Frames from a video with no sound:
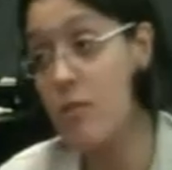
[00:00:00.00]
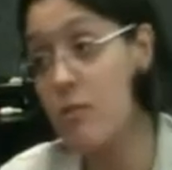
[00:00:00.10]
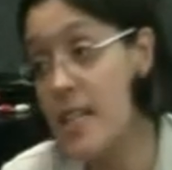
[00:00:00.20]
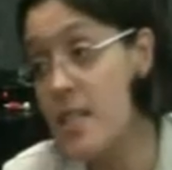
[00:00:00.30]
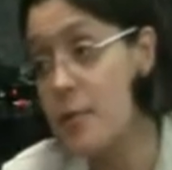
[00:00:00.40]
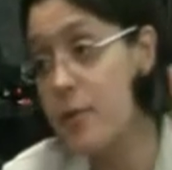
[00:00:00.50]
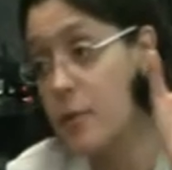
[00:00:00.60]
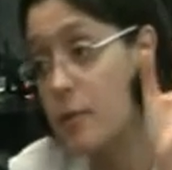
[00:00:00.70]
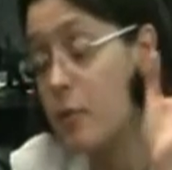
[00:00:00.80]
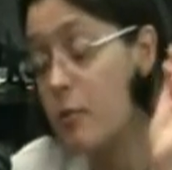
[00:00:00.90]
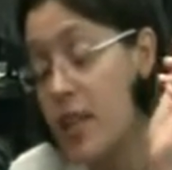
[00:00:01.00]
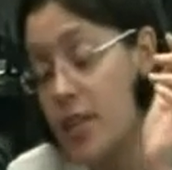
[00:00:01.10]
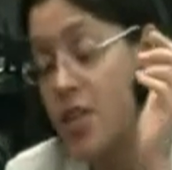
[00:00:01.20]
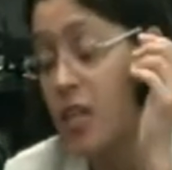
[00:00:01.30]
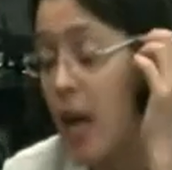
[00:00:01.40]
the reason for, for
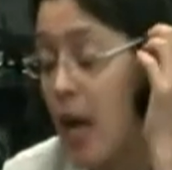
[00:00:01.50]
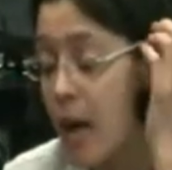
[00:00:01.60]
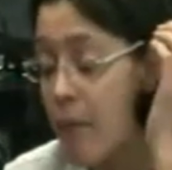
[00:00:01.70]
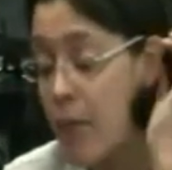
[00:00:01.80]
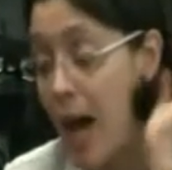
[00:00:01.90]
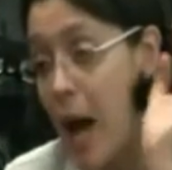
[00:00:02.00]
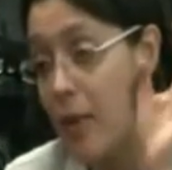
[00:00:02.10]
which um, the,